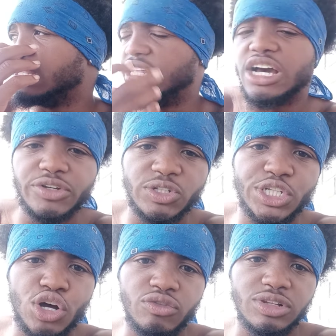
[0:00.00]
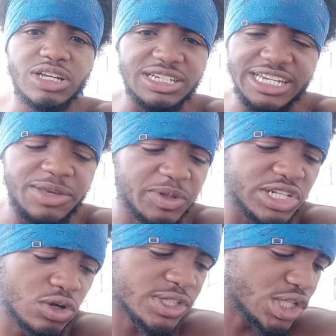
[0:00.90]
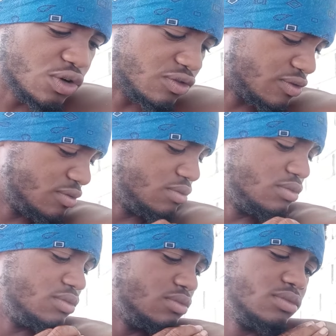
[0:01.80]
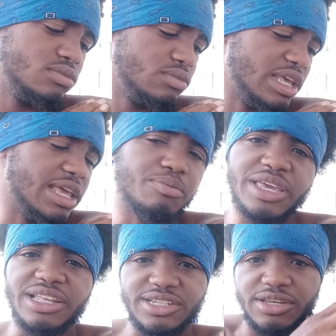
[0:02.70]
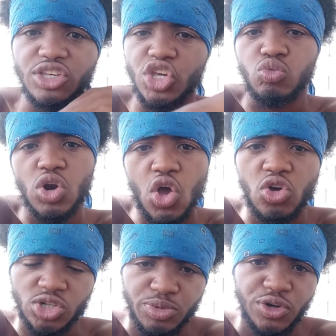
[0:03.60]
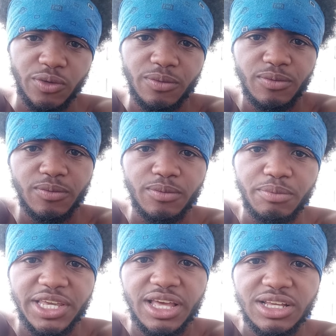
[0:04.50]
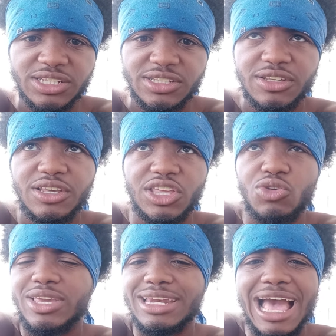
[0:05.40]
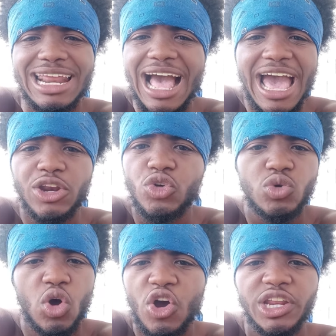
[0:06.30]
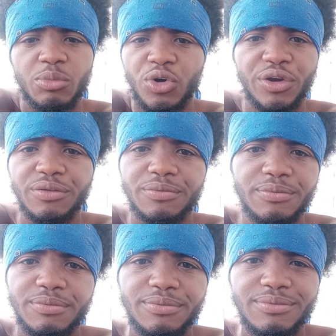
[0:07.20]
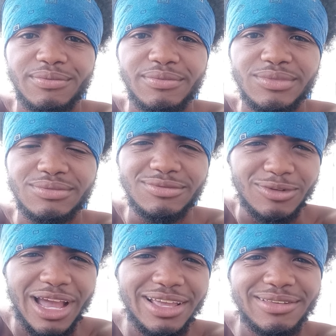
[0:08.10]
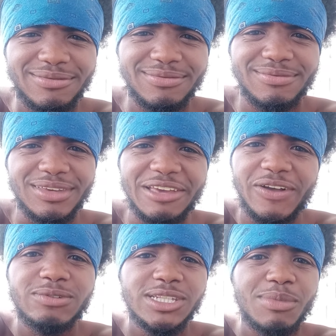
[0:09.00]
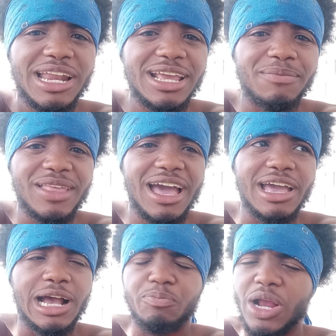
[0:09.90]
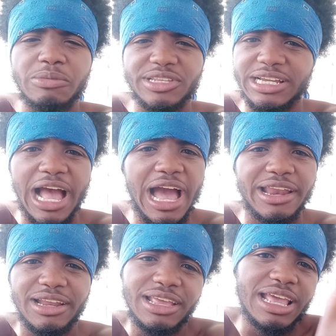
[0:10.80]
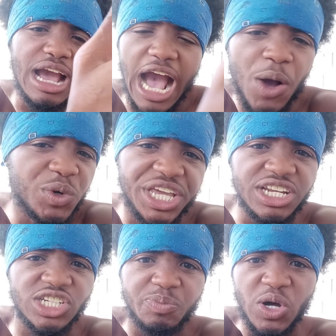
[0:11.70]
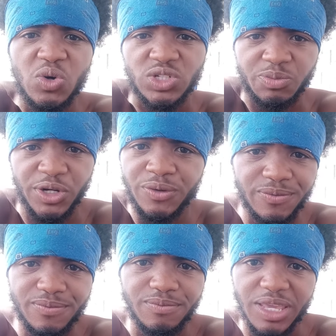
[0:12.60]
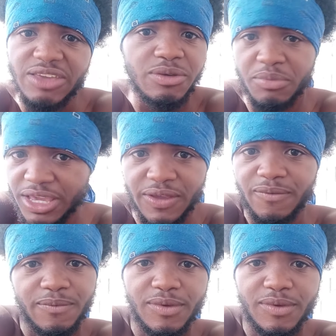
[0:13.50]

love yourself, look deep into yourself, admit your wrongs, bro, because you cannot hide who you are anymore, right? If I'm somebody I'm not, I promise to God, I will get exposed, bro even me.